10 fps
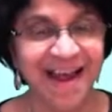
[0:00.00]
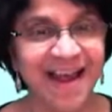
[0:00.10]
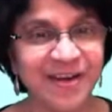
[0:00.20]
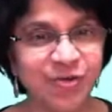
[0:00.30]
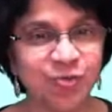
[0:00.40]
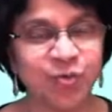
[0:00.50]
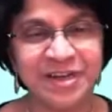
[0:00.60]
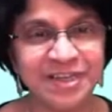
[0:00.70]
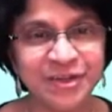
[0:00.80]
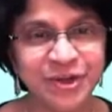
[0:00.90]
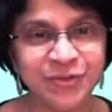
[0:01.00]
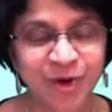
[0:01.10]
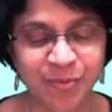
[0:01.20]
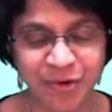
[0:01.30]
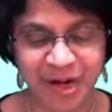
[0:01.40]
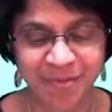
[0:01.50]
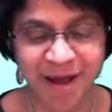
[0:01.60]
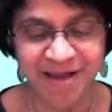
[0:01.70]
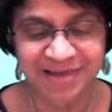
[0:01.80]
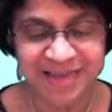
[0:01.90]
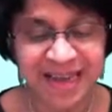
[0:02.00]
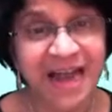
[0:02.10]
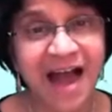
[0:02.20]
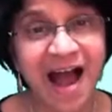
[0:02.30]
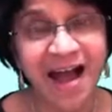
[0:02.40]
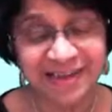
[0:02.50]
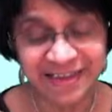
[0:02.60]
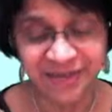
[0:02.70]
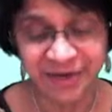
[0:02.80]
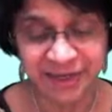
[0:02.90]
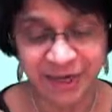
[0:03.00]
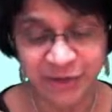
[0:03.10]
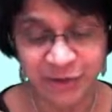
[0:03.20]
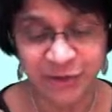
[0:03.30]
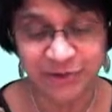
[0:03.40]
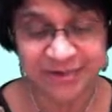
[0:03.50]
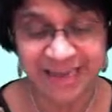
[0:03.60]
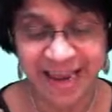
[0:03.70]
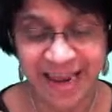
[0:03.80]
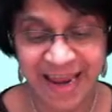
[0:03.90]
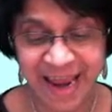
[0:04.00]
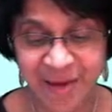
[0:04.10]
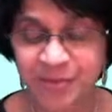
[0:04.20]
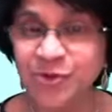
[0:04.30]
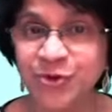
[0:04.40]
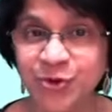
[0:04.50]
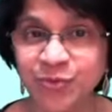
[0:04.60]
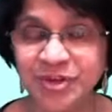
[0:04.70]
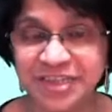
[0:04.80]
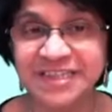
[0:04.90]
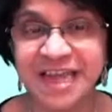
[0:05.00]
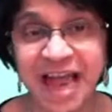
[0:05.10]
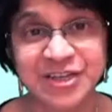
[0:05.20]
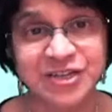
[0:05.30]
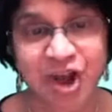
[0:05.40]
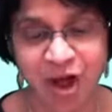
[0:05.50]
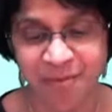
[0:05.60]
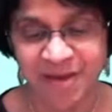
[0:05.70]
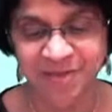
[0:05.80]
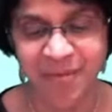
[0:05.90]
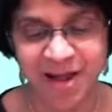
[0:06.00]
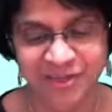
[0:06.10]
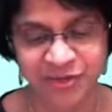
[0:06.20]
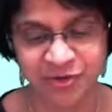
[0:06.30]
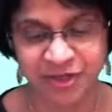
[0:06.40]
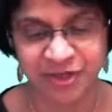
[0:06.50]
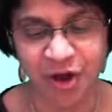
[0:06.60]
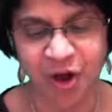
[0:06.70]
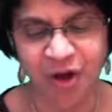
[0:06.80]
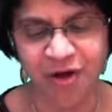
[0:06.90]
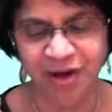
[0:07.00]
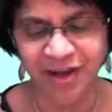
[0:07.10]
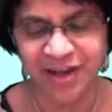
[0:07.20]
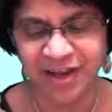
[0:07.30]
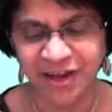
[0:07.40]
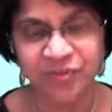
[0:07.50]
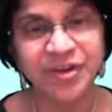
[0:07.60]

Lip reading: And what is the unit for molar mass? Either we can use AMU, which is atomic mass unit, or